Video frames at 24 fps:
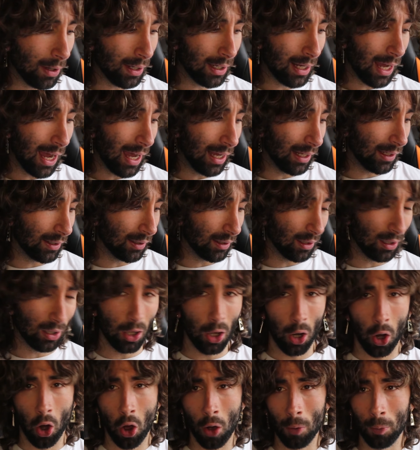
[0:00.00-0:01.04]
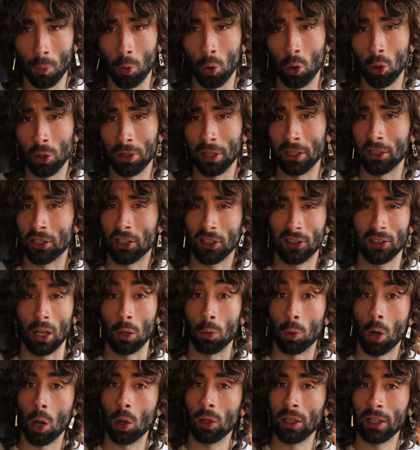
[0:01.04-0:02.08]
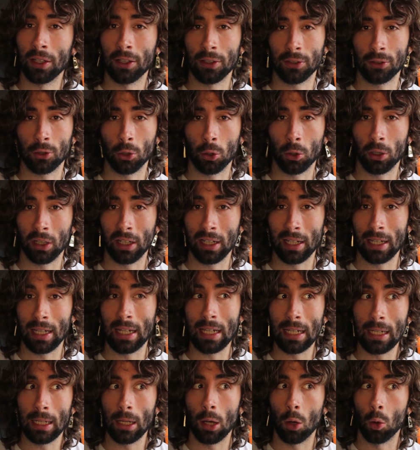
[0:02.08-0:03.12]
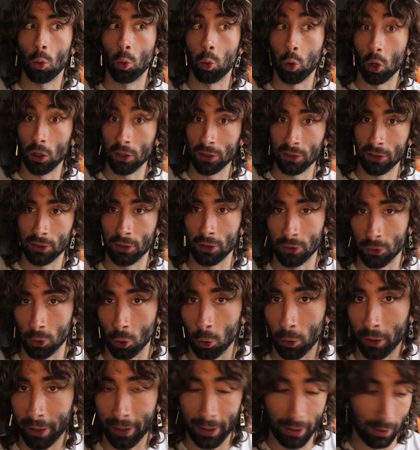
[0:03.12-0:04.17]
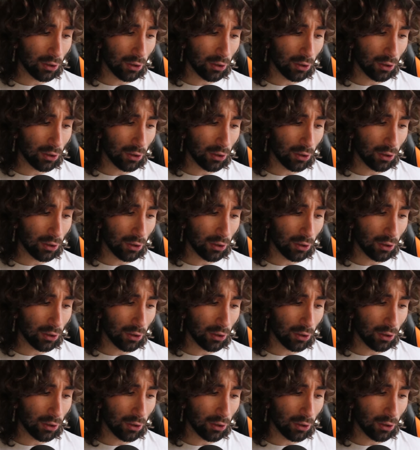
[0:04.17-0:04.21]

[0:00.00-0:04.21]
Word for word: Eren had a lot more than just a role in the story. He was the story.